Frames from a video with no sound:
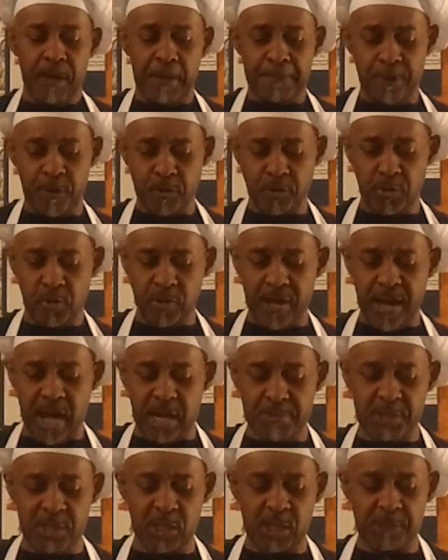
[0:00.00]
My personal
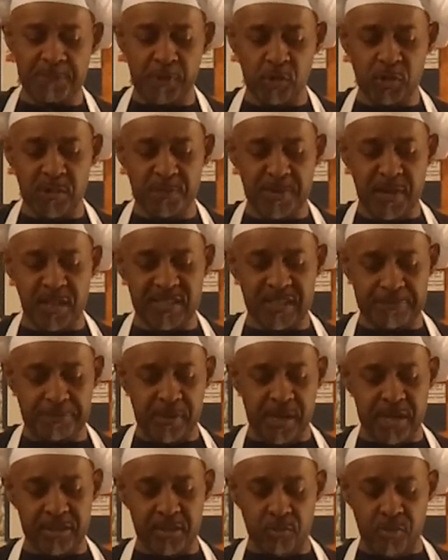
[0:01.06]
economy is explosive because I
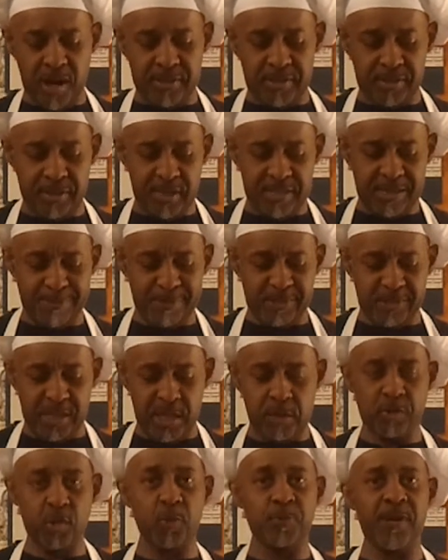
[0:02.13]
planted the right seeds. I'm a
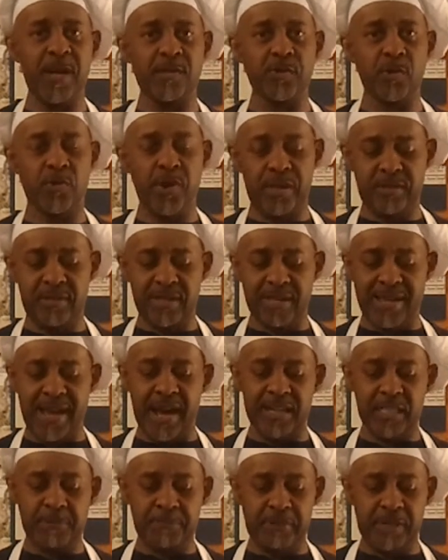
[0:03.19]
seed of supernatural greatness that
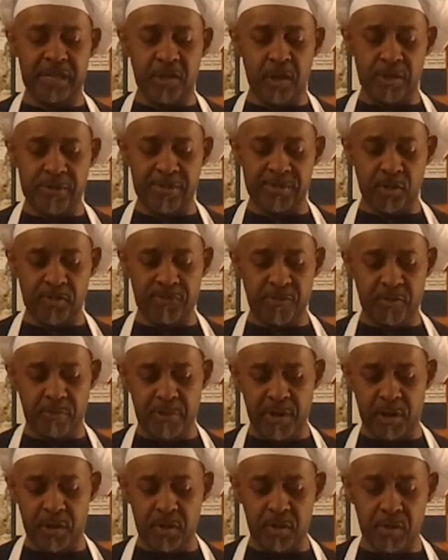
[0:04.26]
God has planted on this earth for a
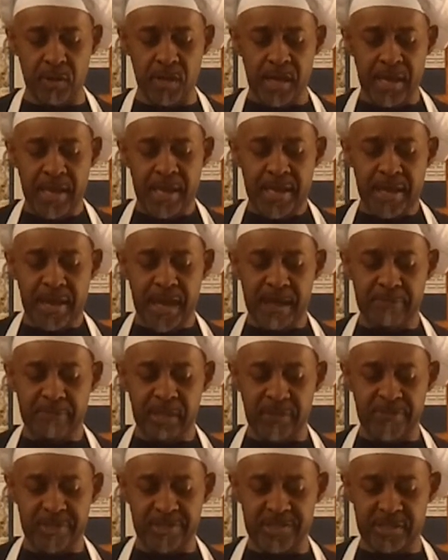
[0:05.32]
miracle. I'm
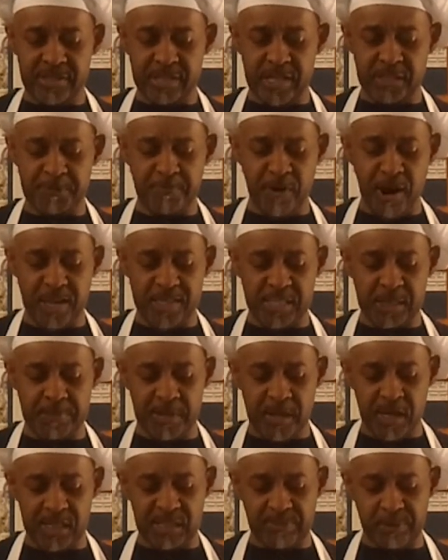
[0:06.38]
loving the success process
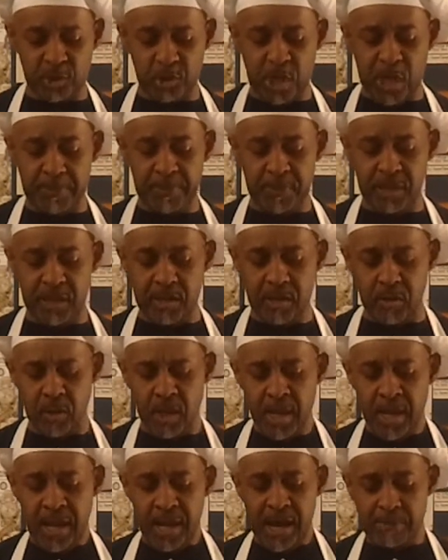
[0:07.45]
because I'm a champion eagle.
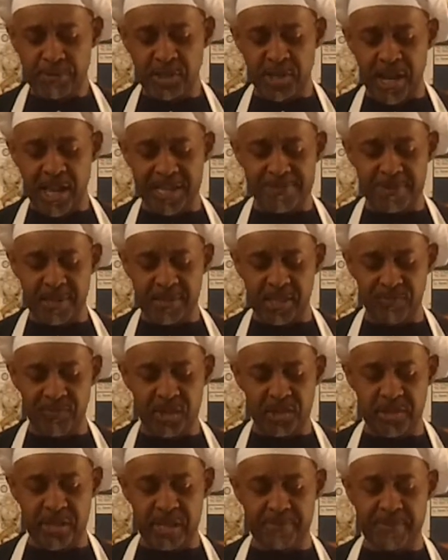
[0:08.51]
I'm challenging
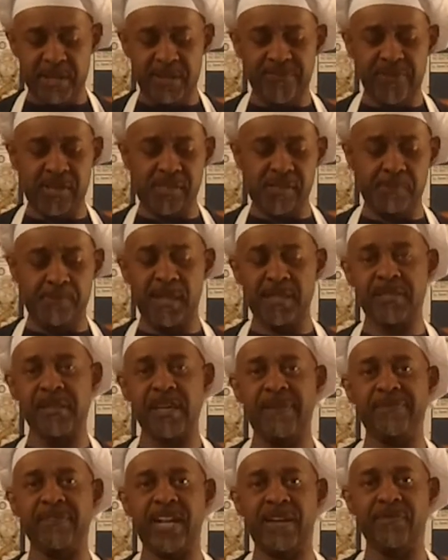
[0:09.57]
myself each day to manifest a blessed
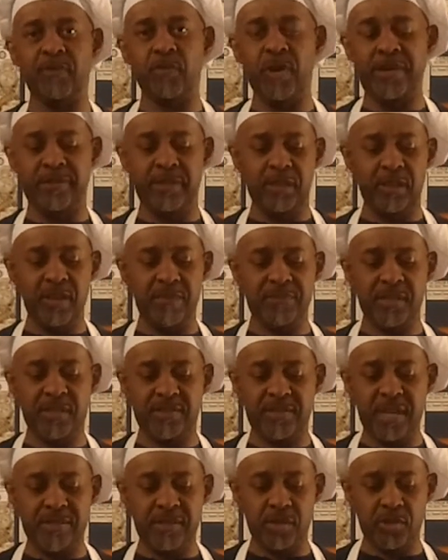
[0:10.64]
life that I have a right to live.
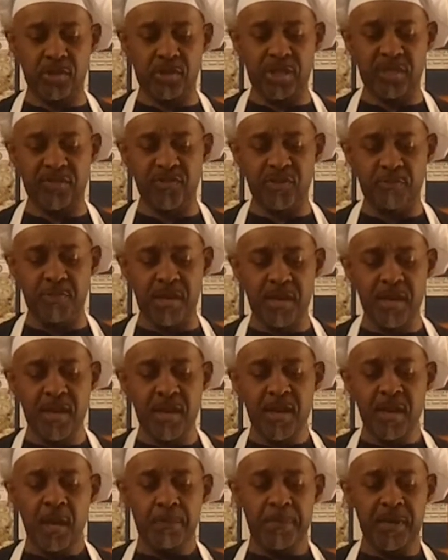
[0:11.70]
Success is a sense for me
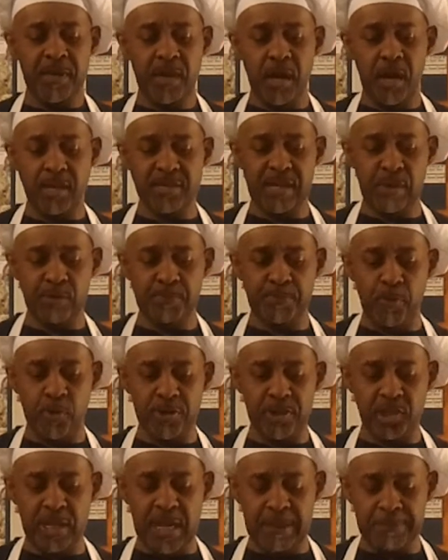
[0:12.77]
because I was
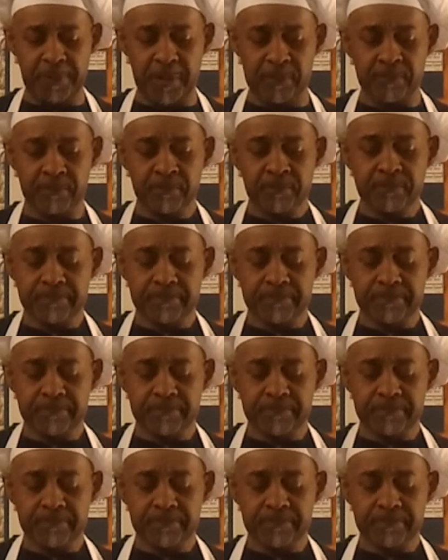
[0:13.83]
born a champion.